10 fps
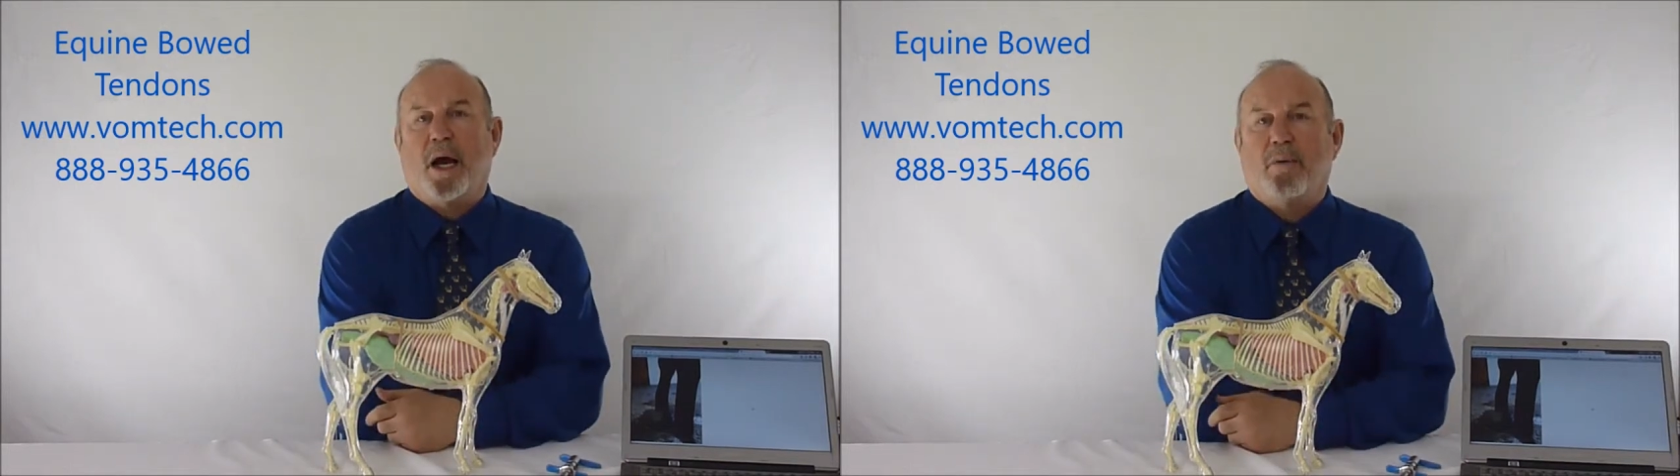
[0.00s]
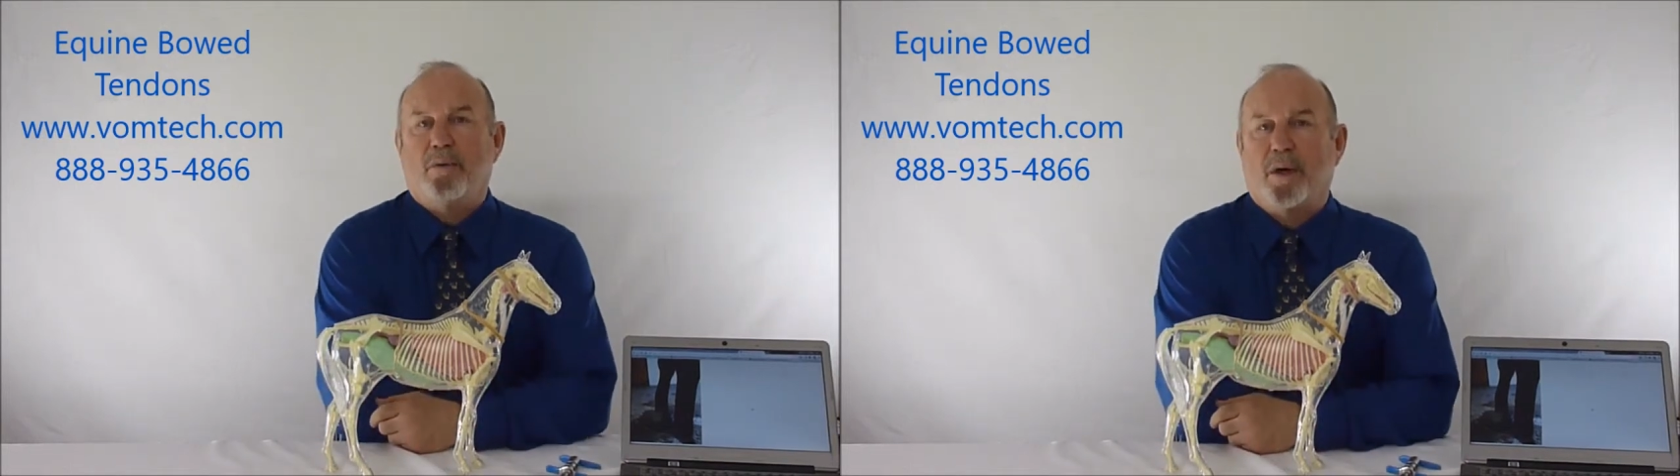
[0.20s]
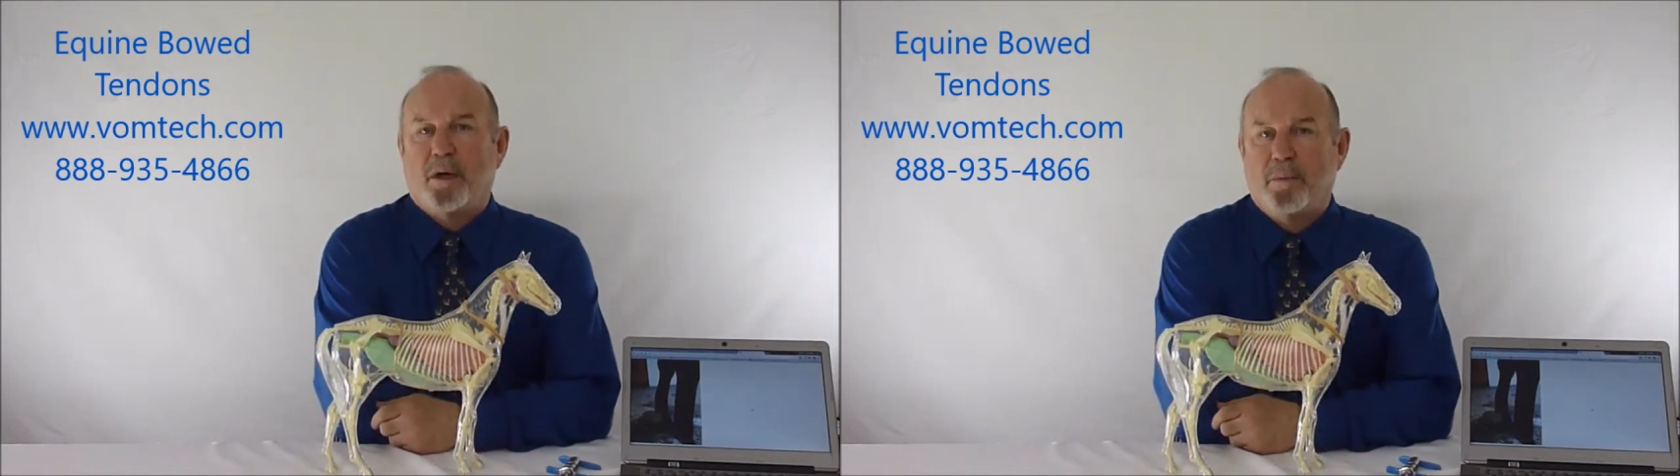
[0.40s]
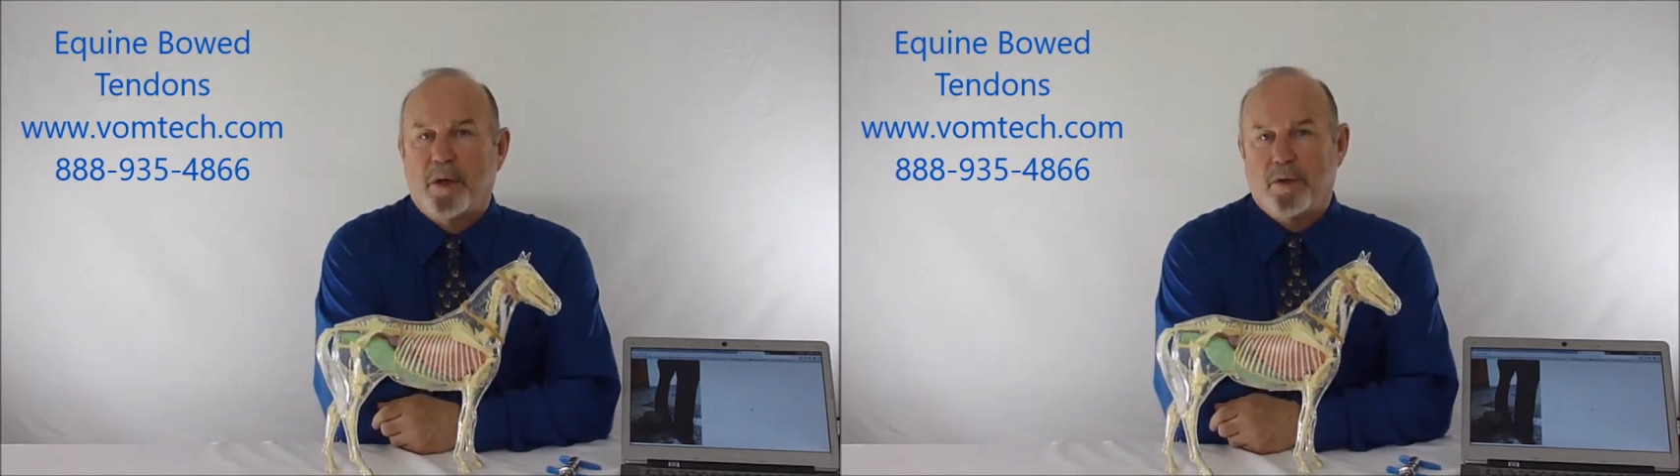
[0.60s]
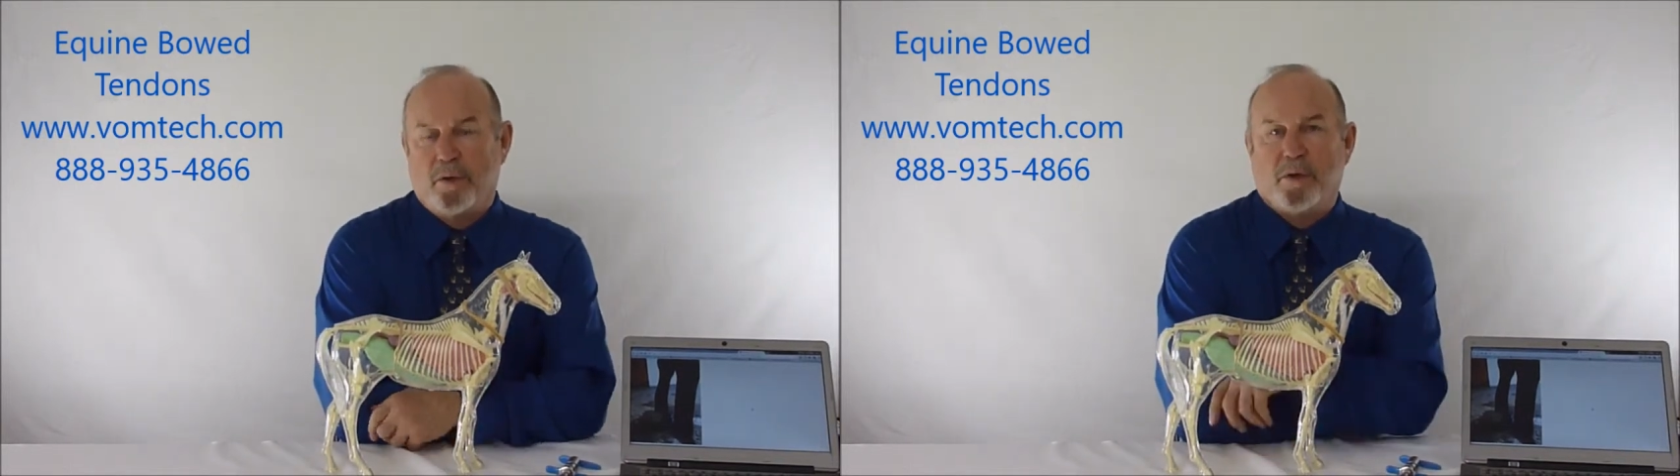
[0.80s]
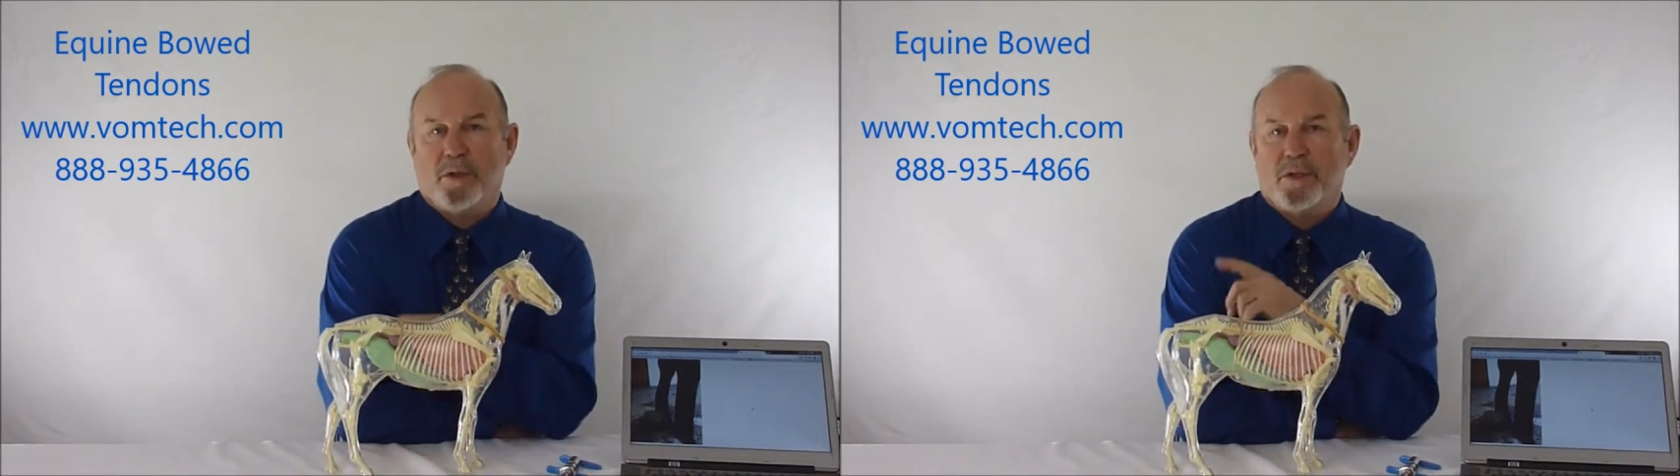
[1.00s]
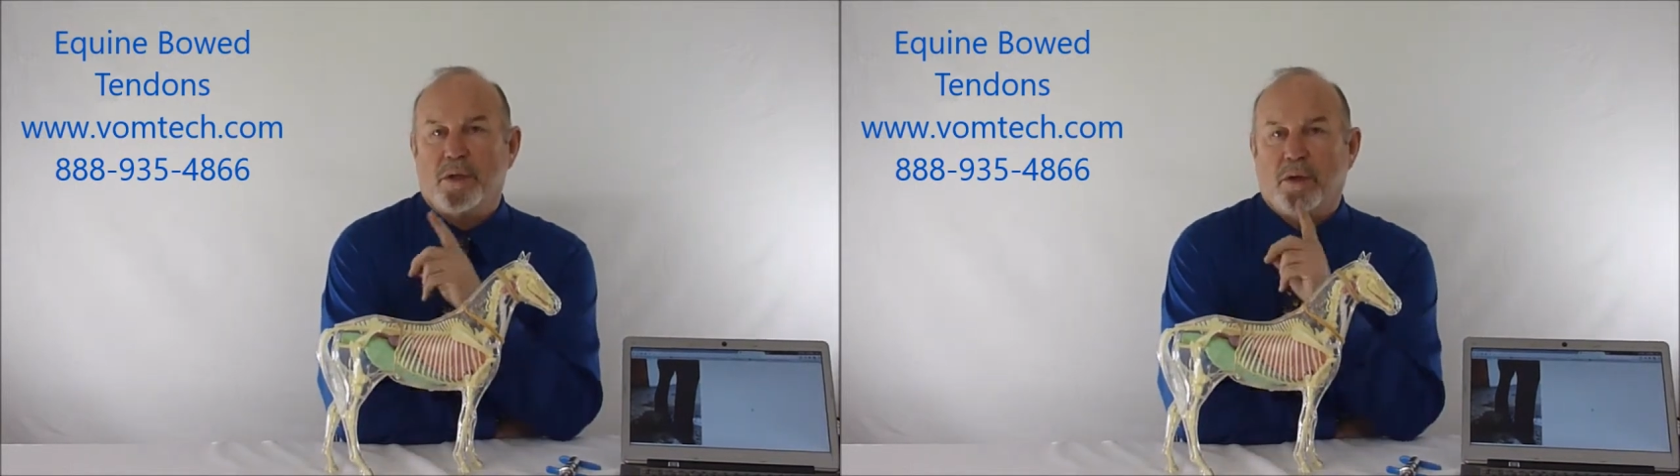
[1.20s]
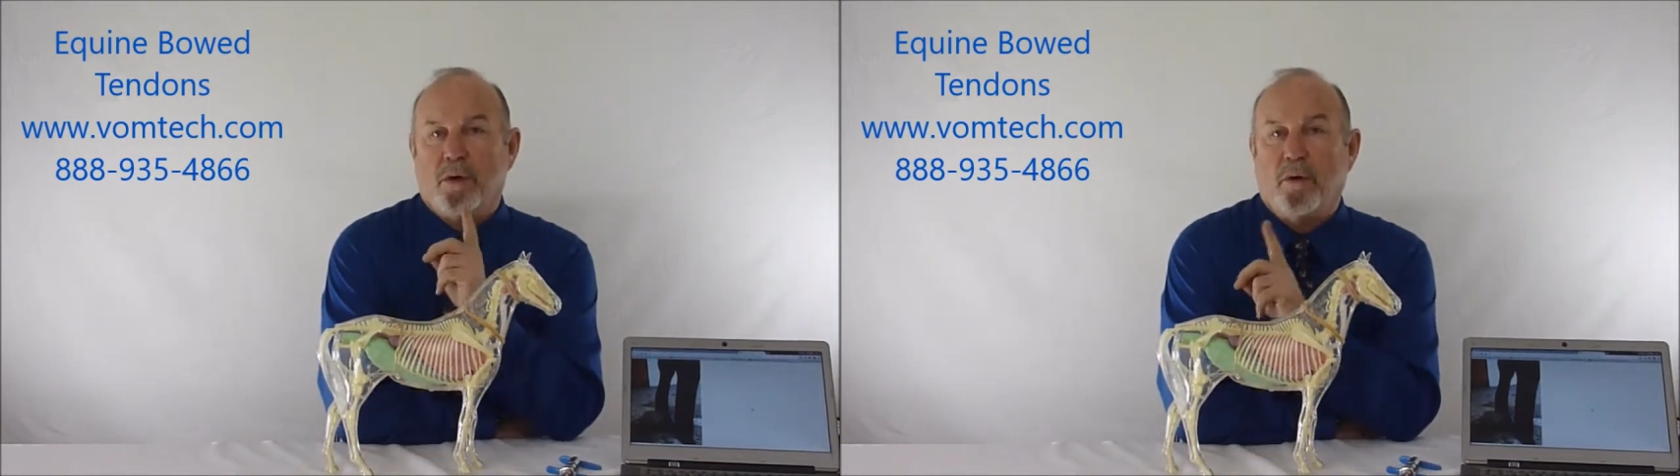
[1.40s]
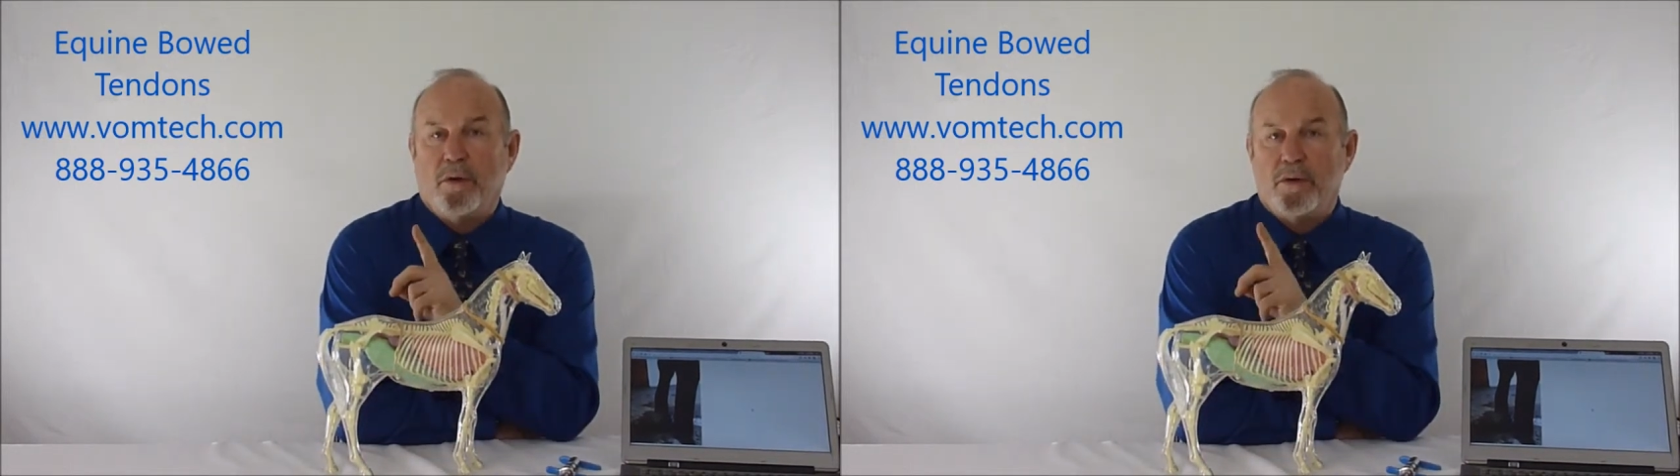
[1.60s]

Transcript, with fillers: I would recommend you consider going